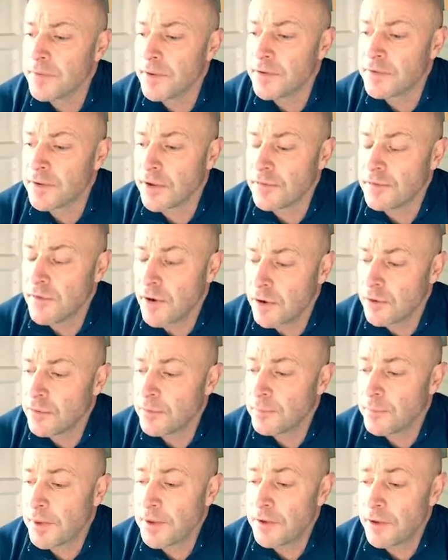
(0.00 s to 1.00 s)
is a
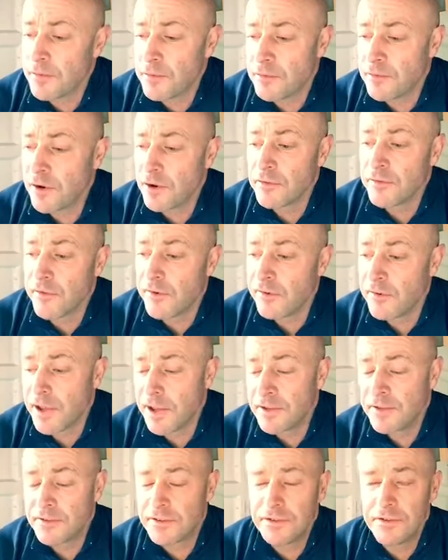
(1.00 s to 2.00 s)
bent over row
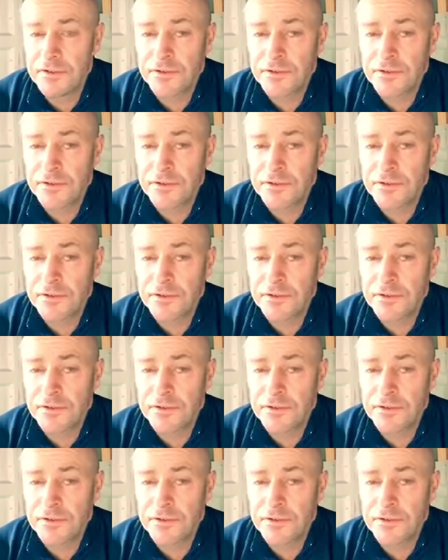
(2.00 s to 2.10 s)
variation.